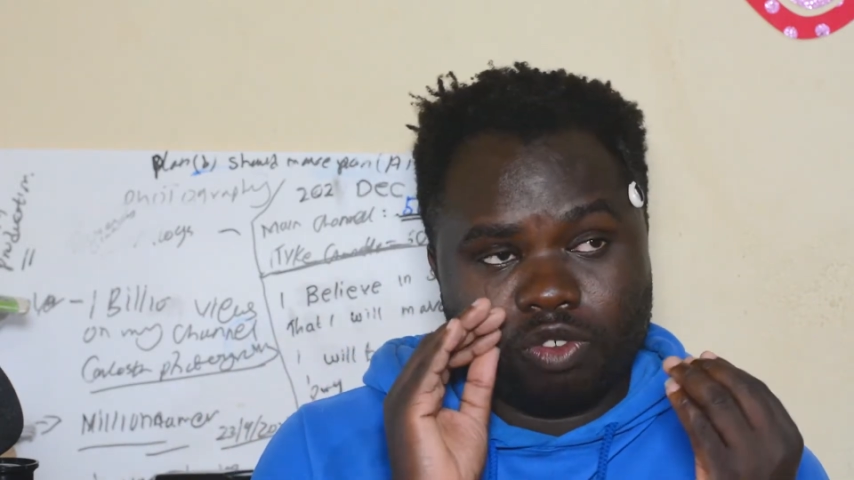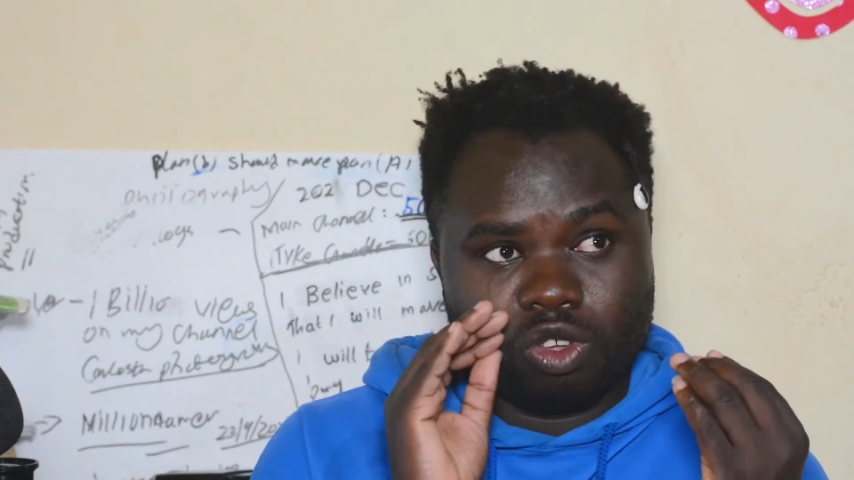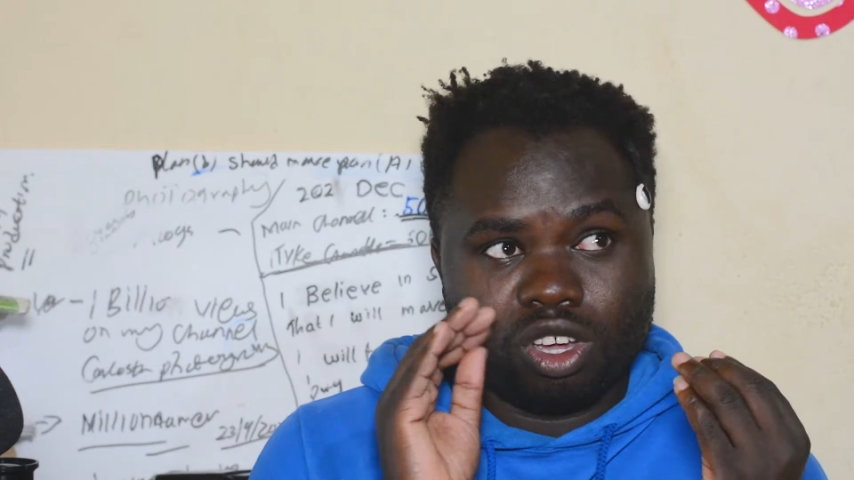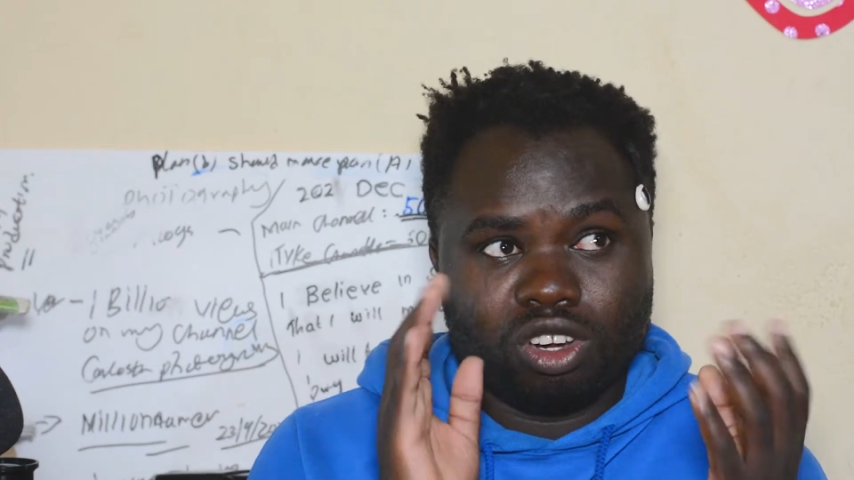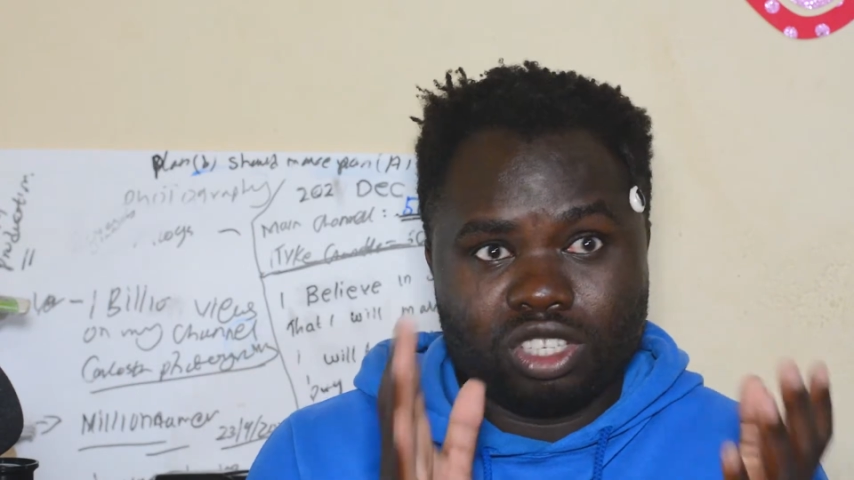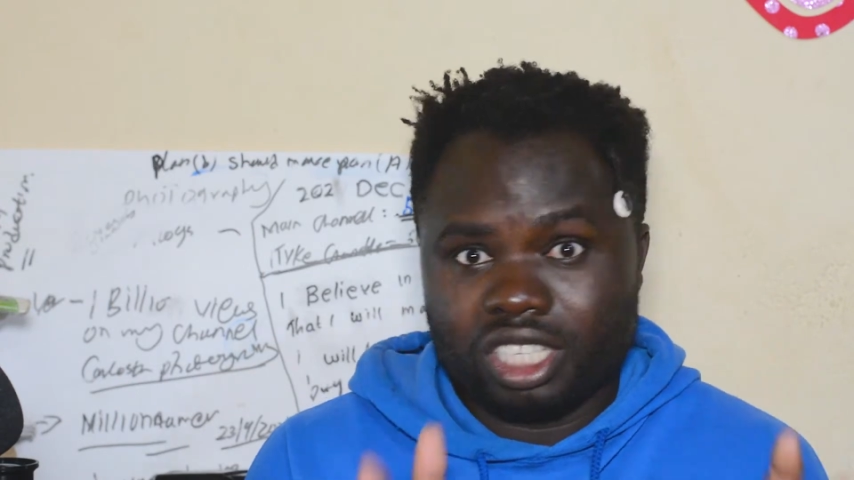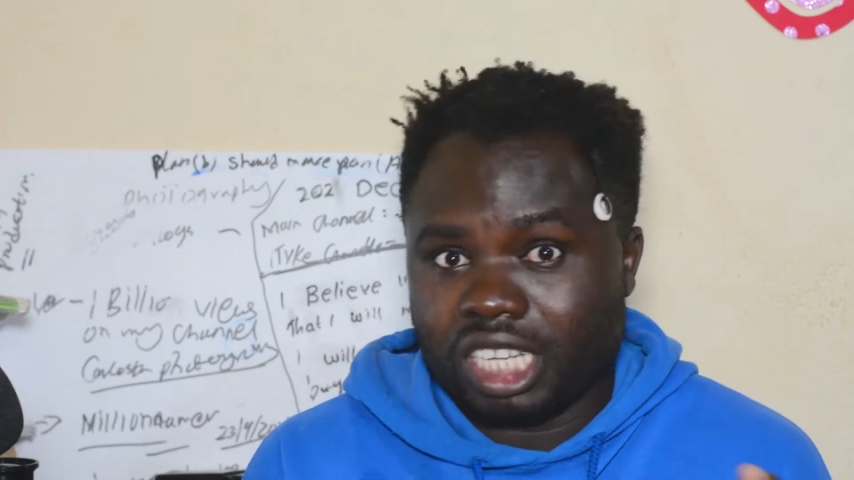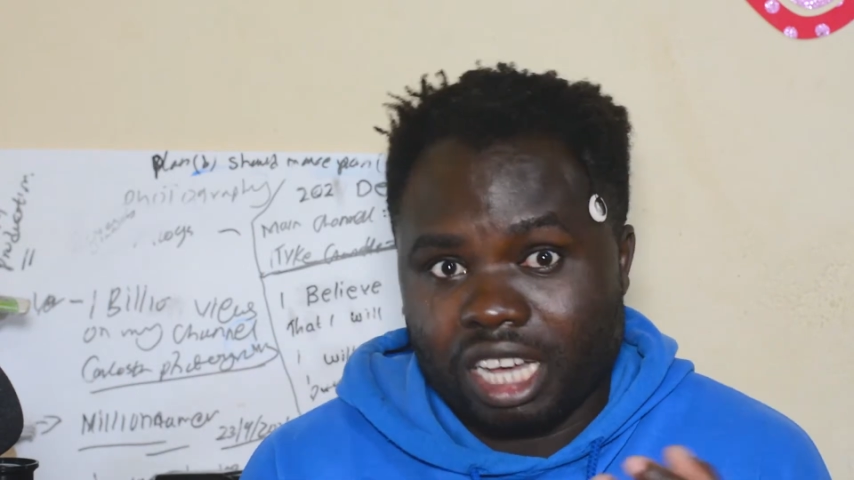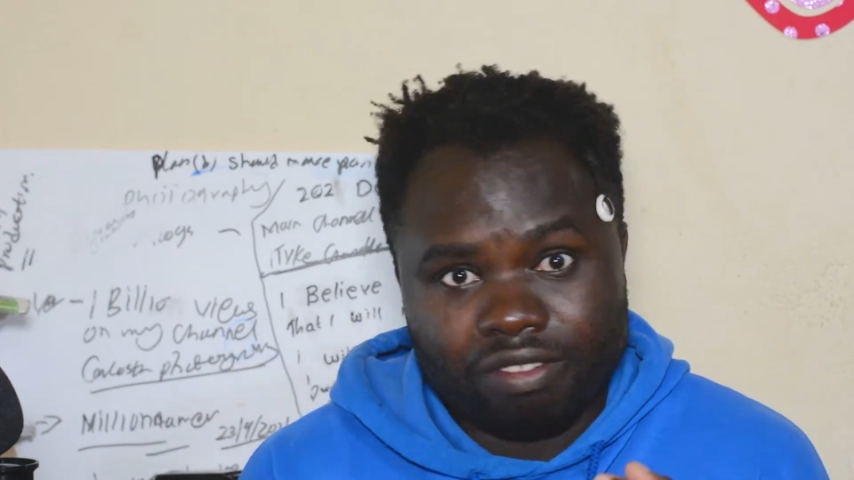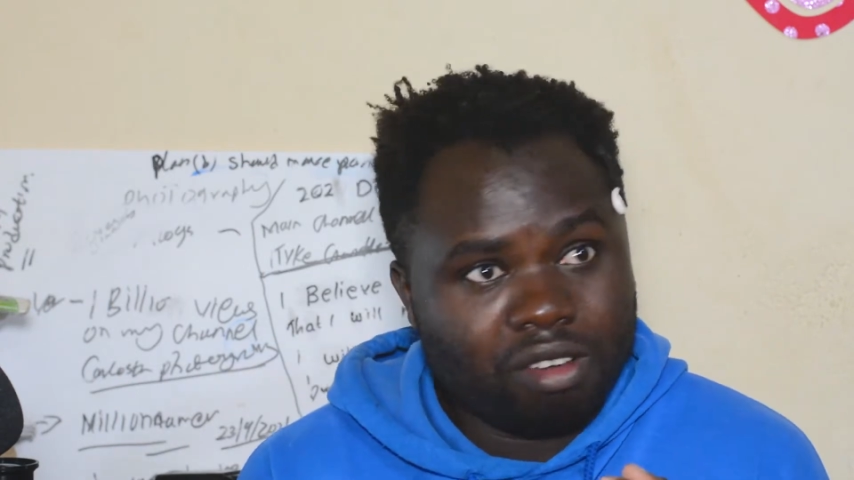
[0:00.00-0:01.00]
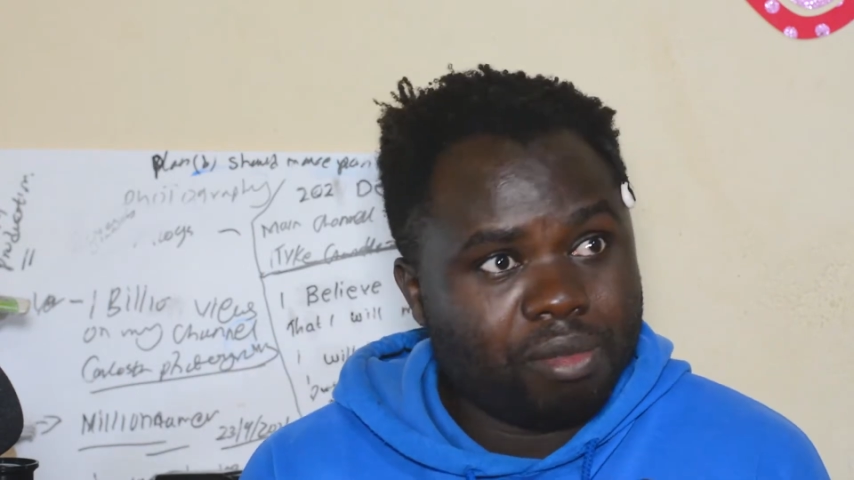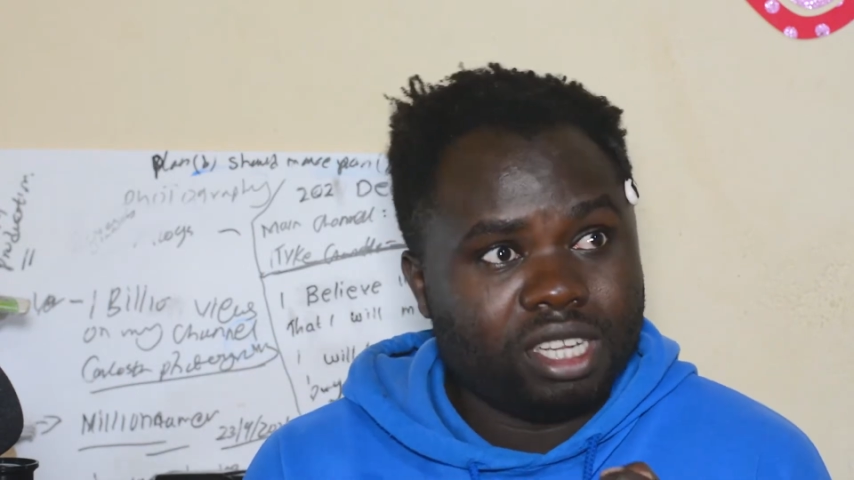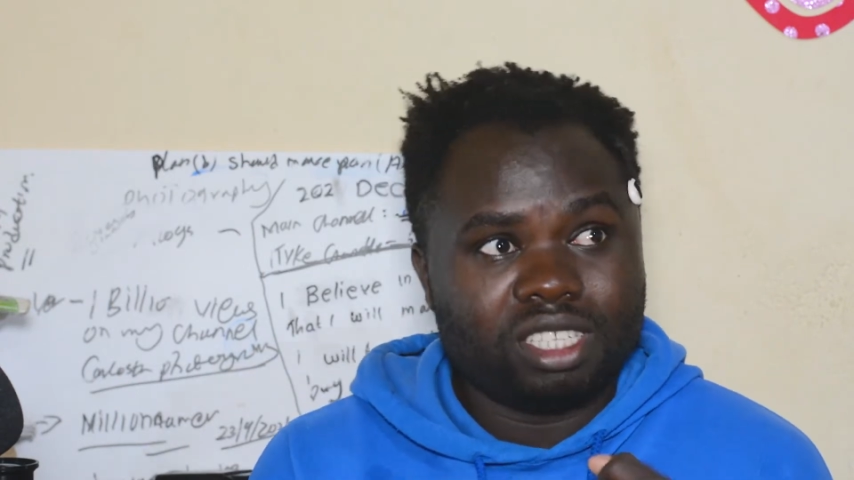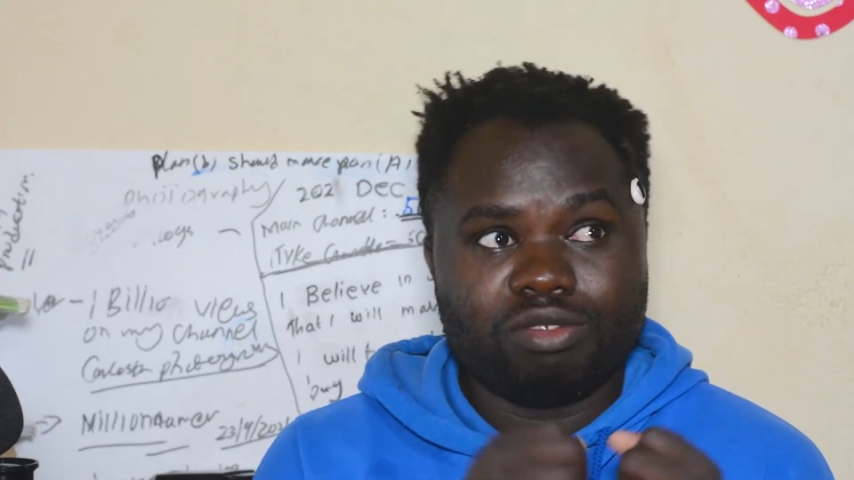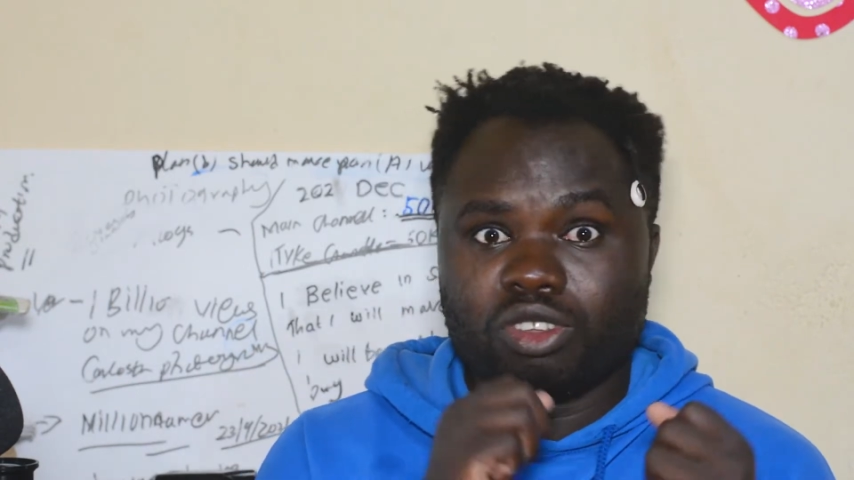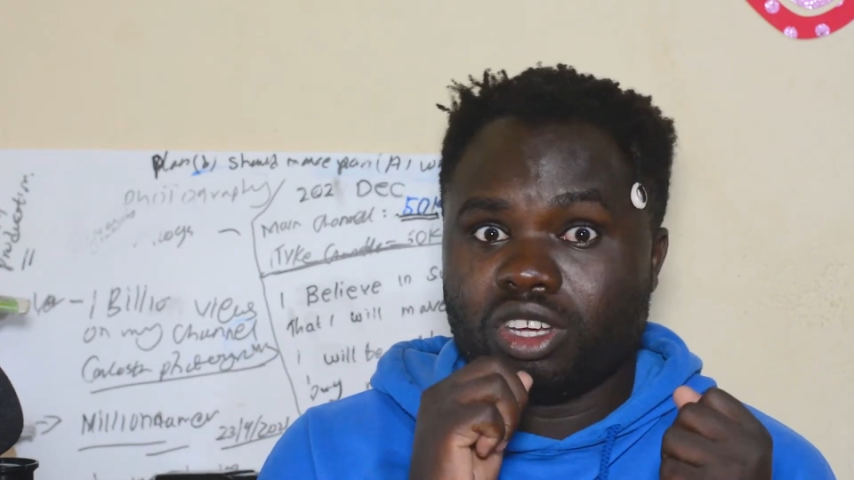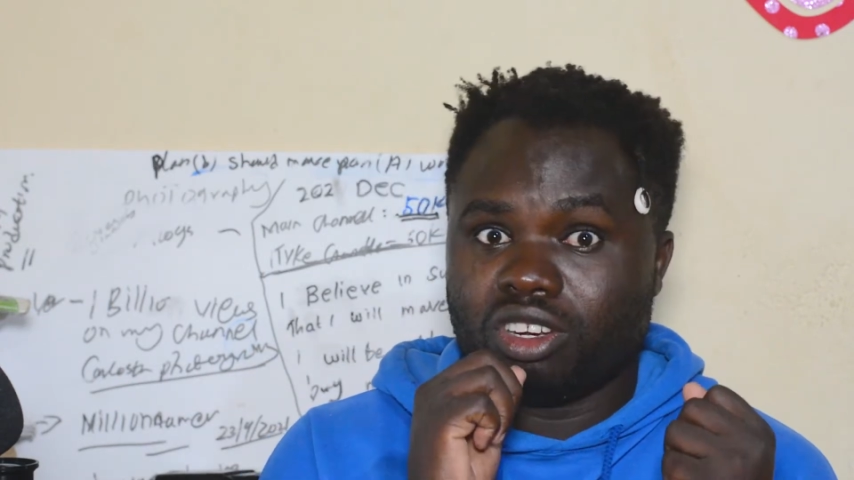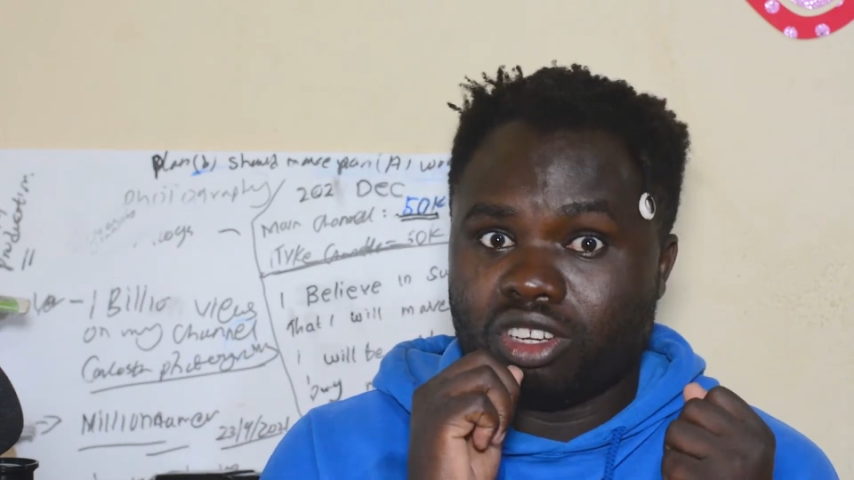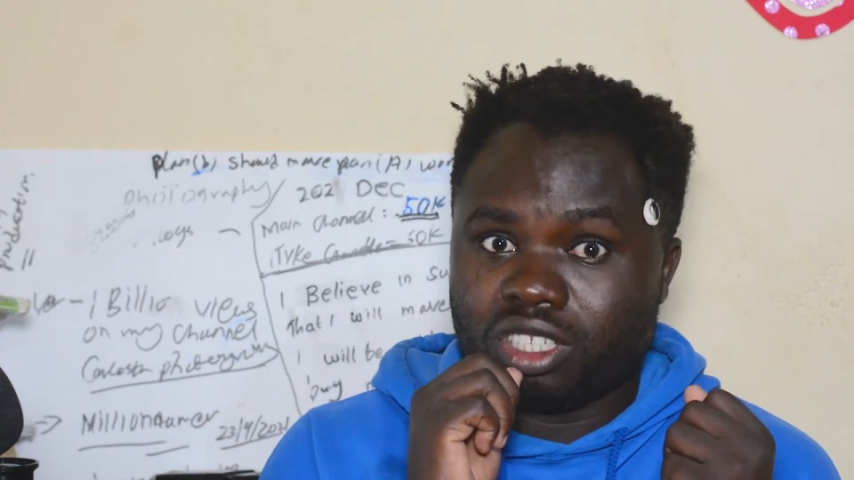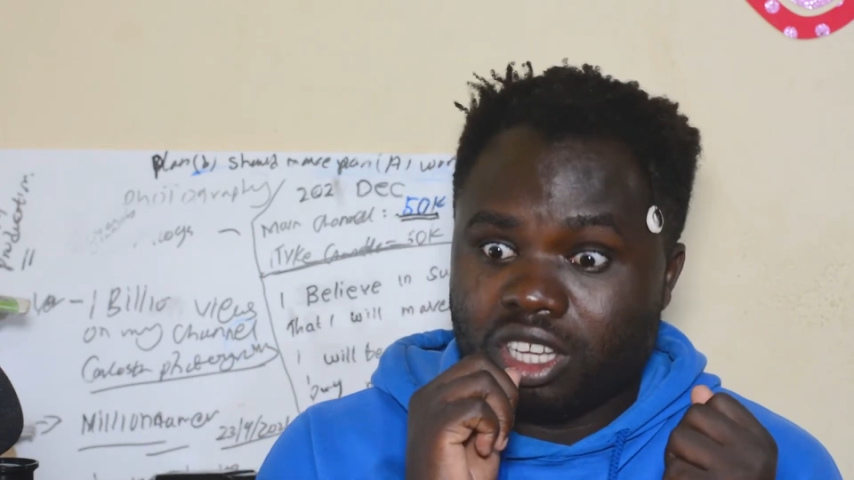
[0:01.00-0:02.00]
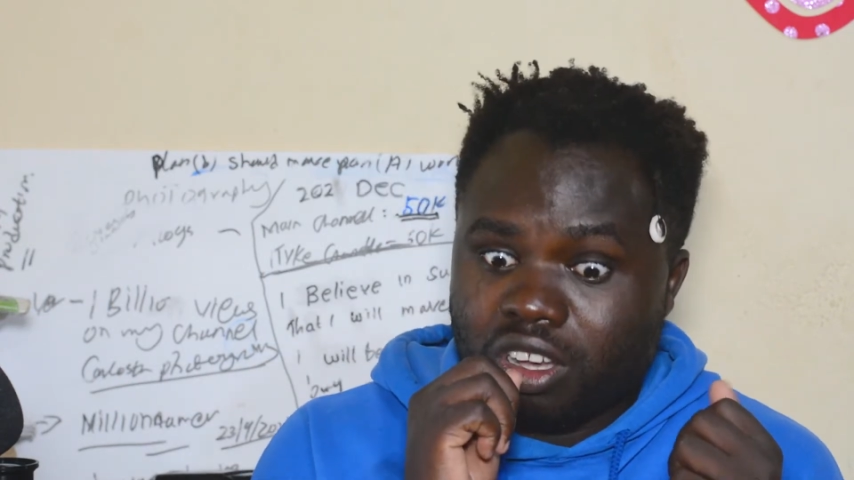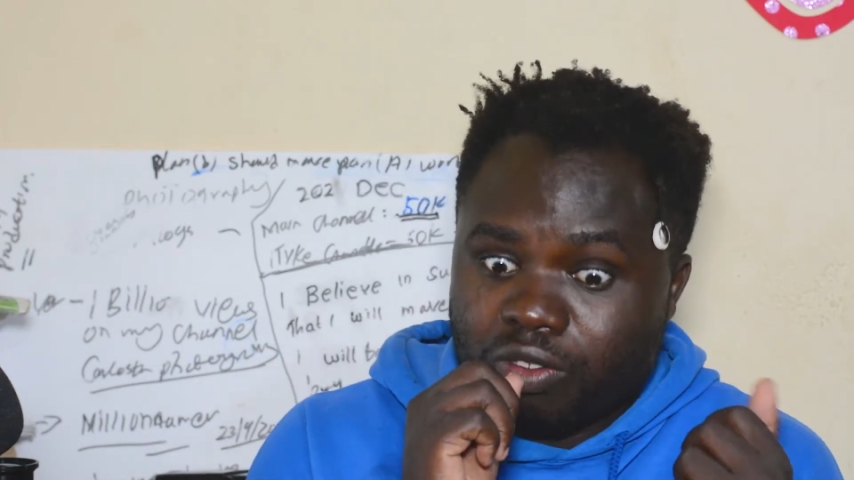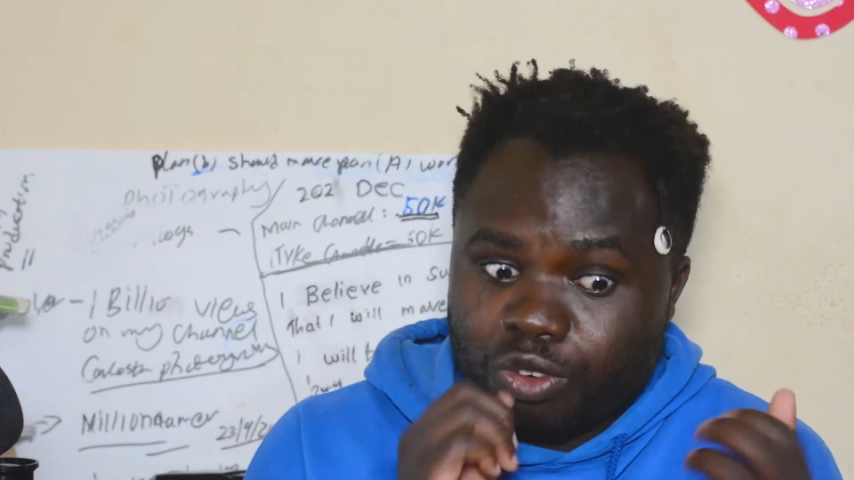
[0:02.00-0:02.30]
if you are not in government, if you are not